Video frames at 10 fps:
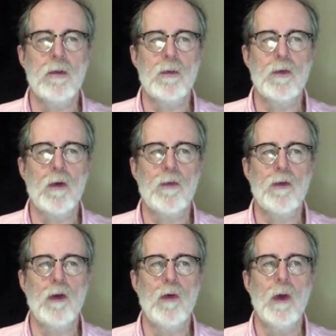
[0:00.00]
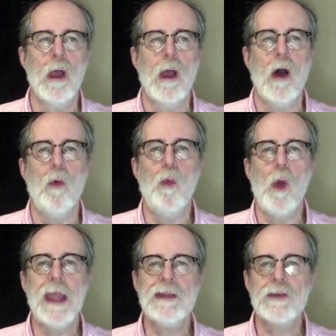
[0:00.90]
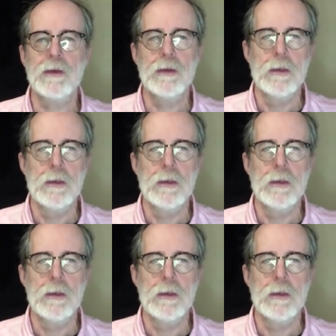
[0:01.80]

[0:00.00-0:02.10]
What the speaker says: is also a weight